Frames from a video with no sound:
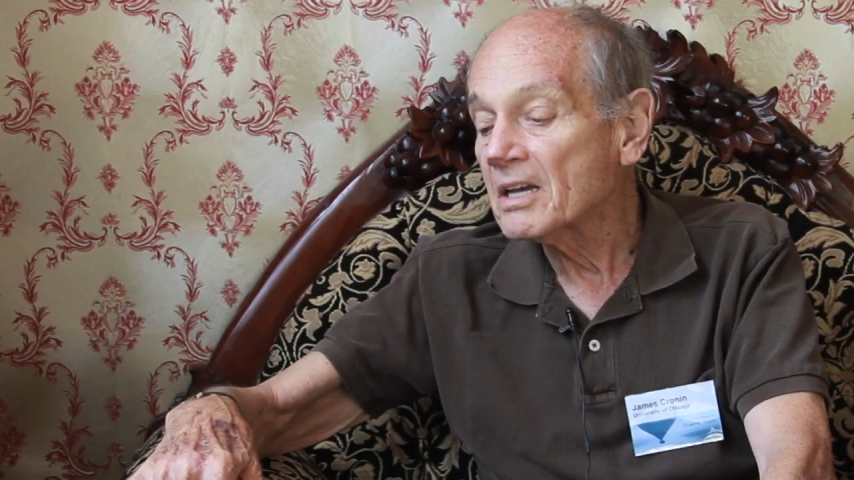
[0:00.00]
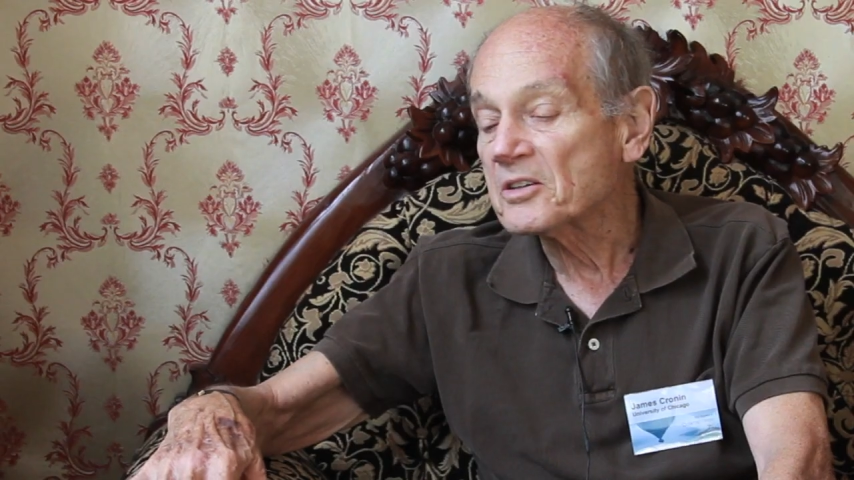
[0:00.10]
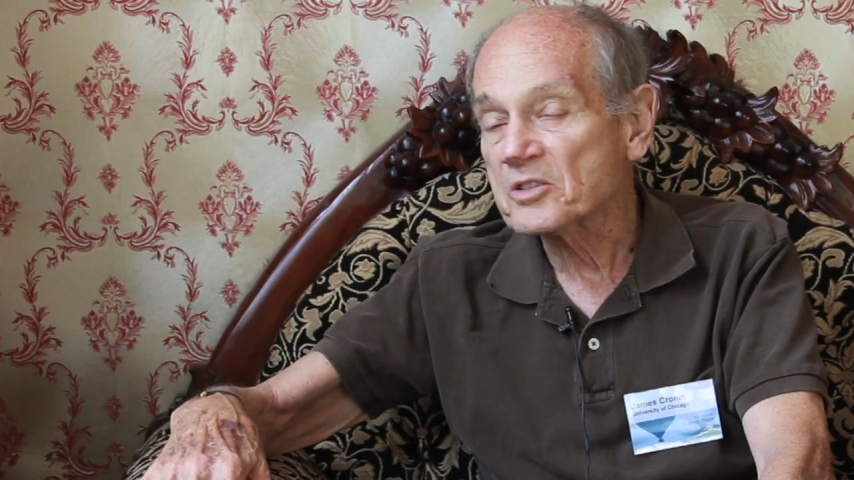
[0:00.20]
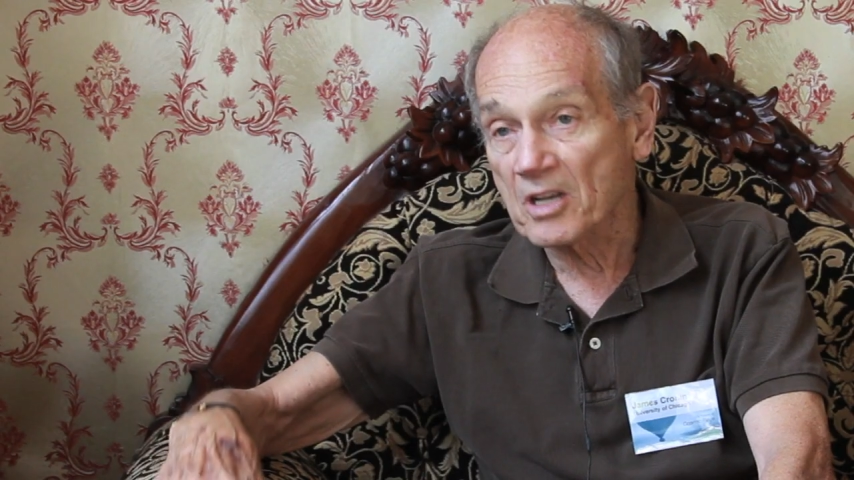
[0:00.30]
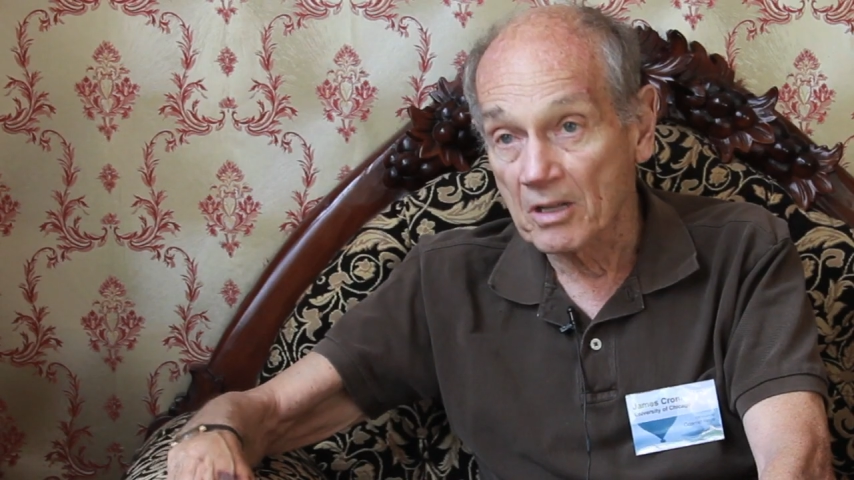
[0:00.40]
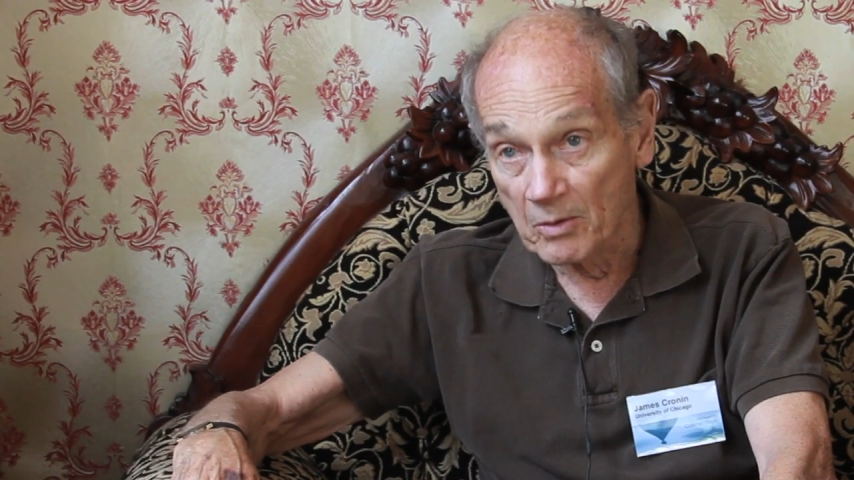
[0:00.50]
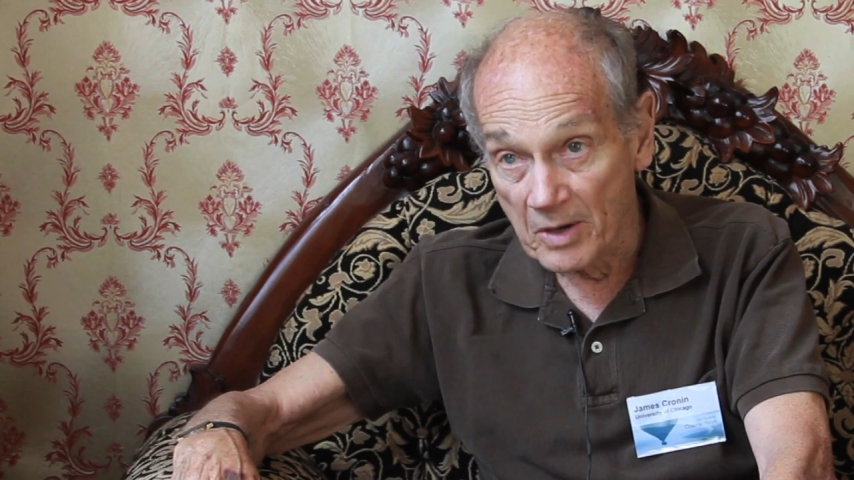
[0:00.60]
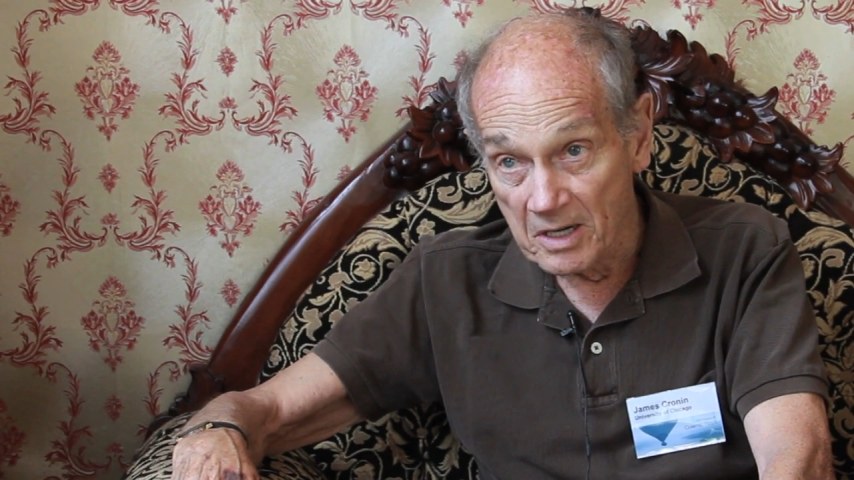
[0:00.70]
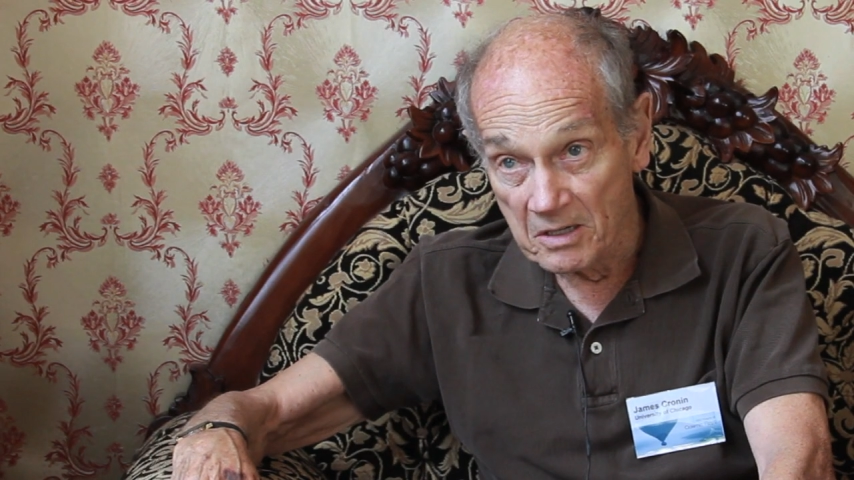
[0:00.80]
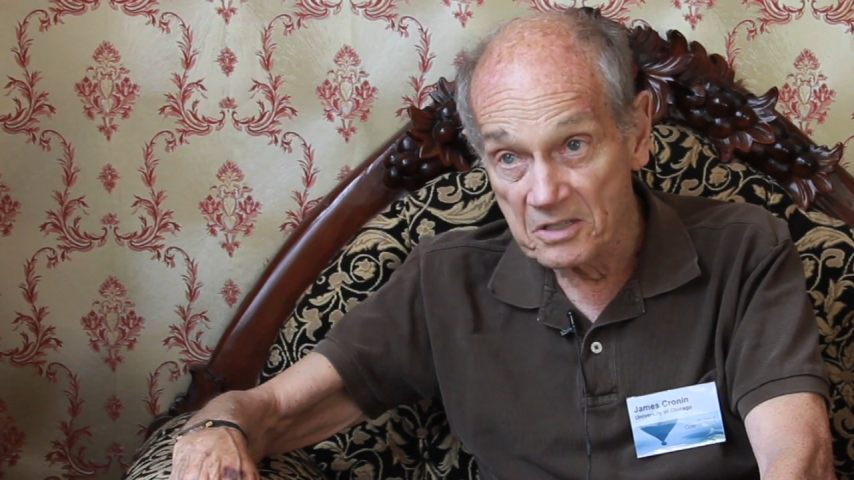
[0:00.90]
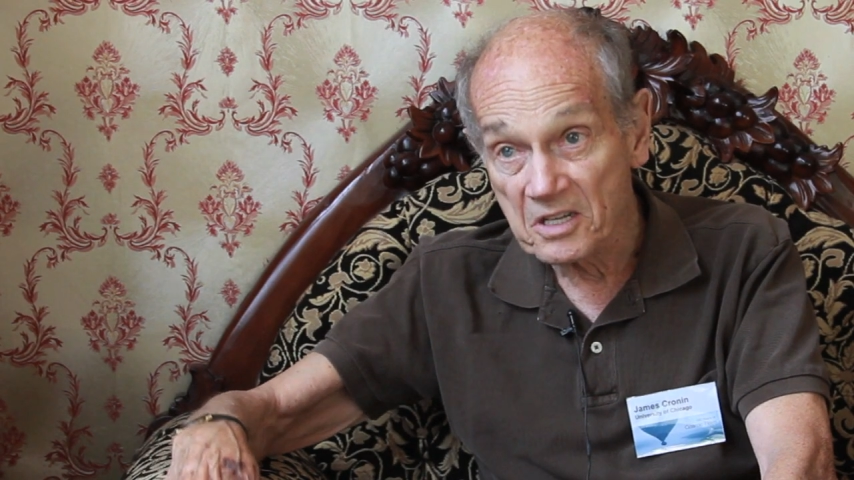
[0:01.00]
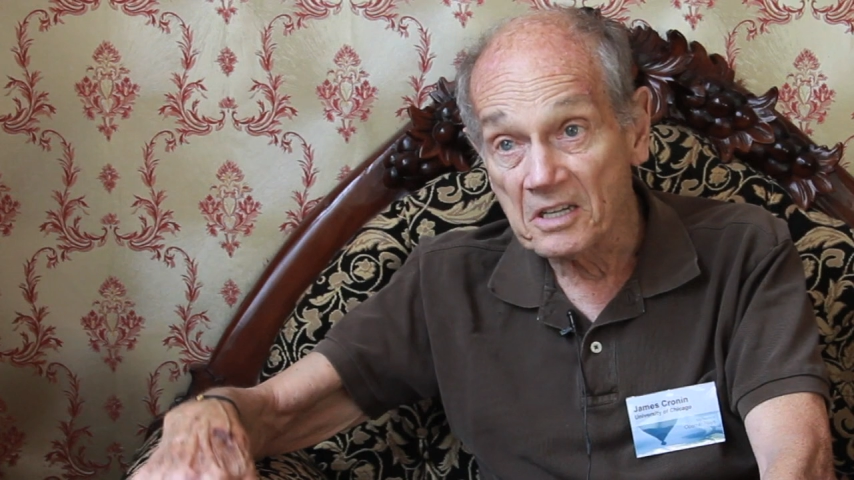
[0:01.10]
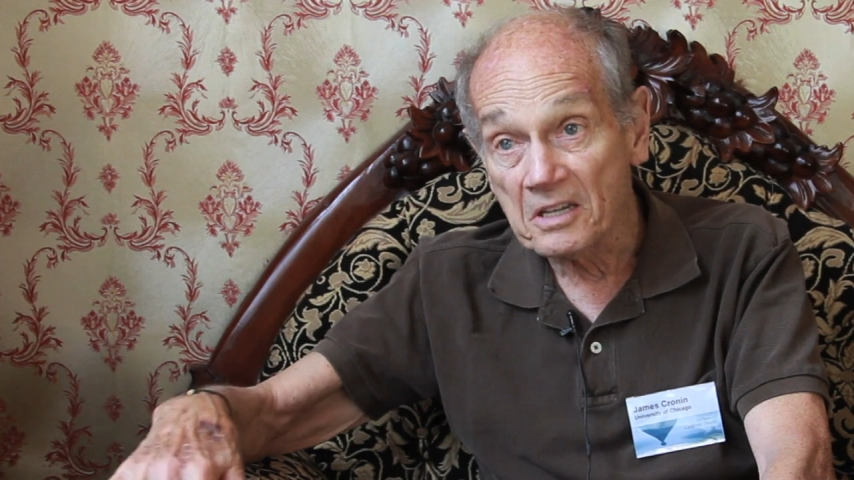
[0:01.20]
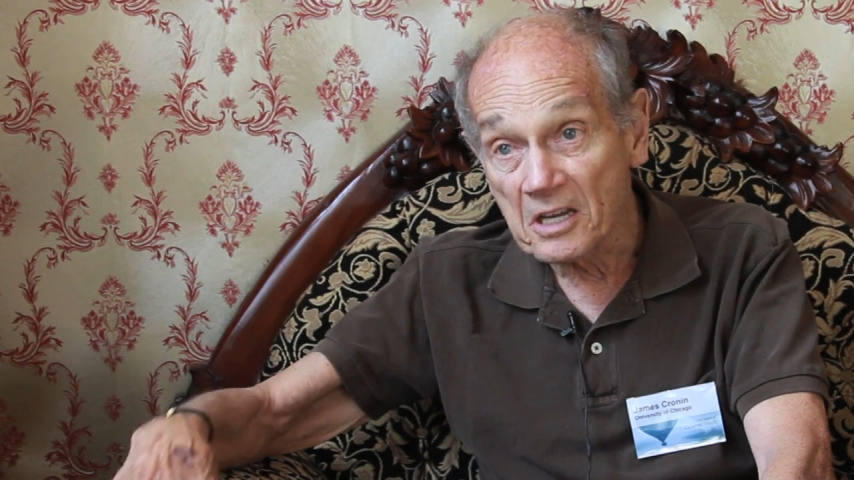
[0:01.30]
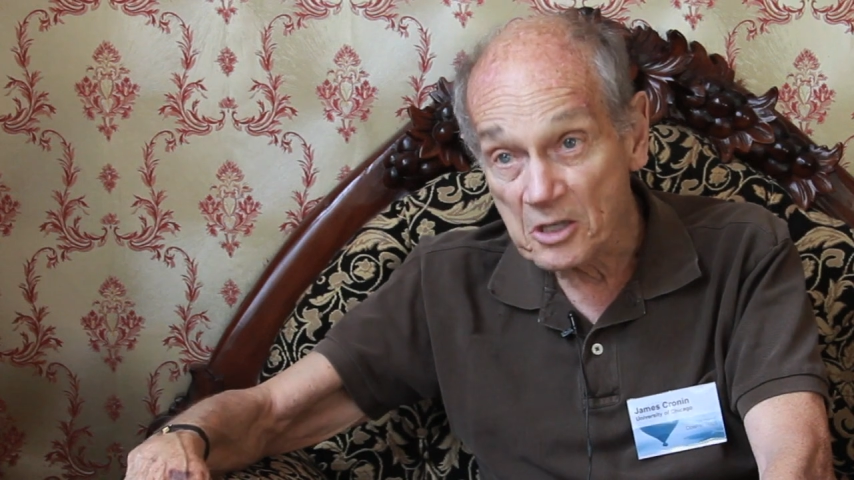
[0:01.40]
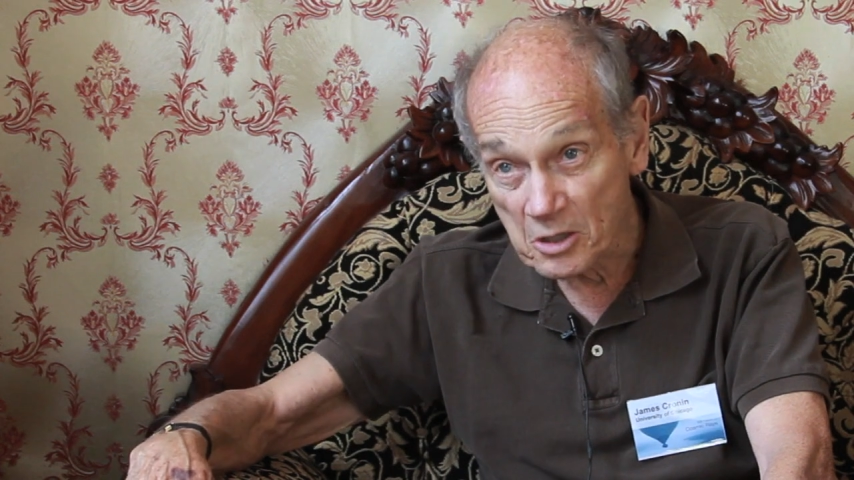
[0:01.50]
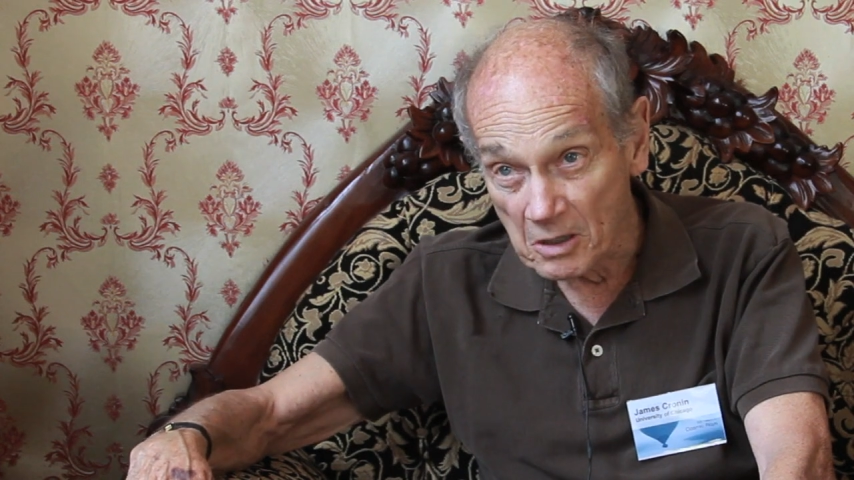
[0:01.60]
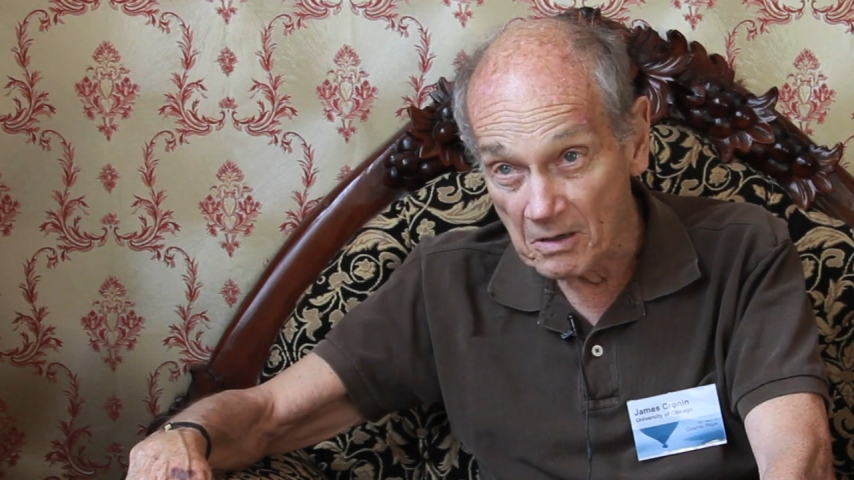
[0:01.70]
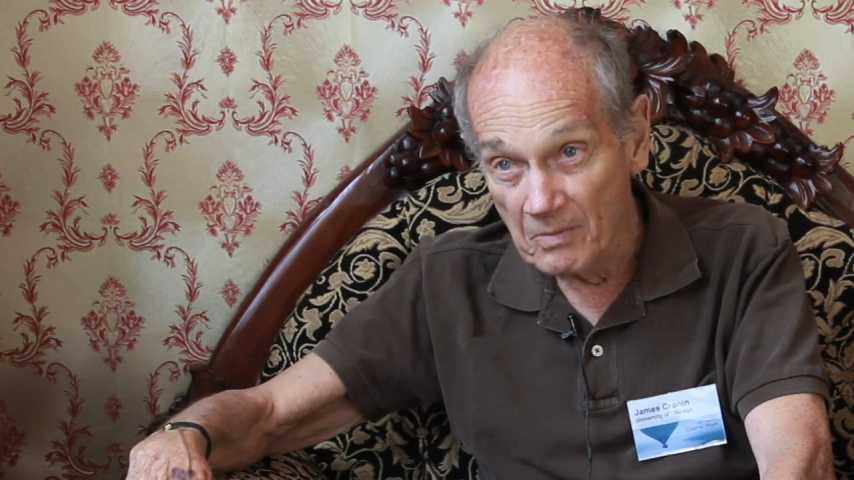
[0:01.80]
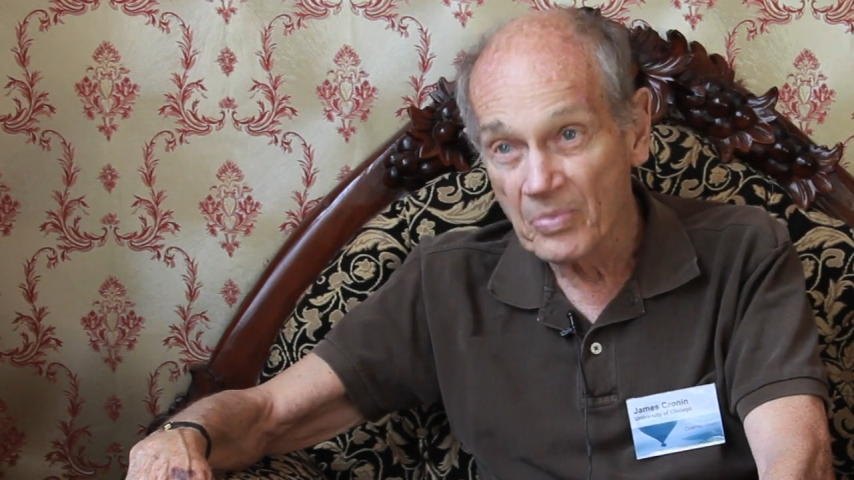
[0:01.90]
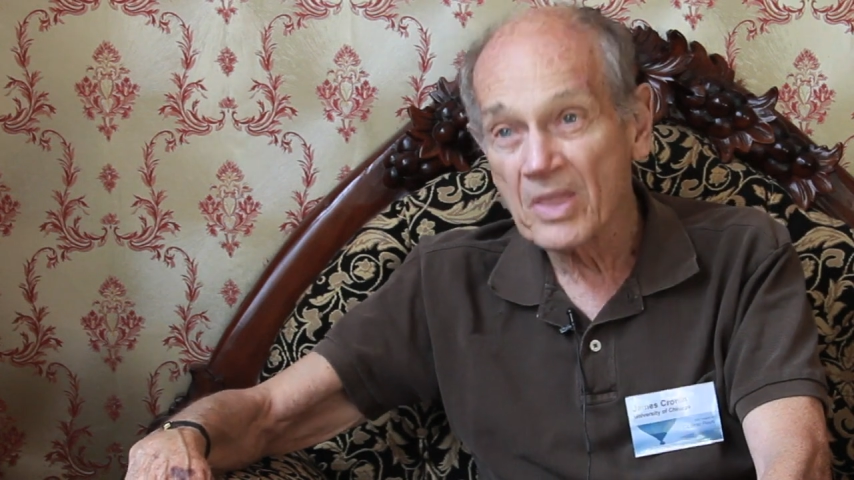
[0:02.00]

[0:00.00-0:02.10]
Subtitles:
accelerators in nature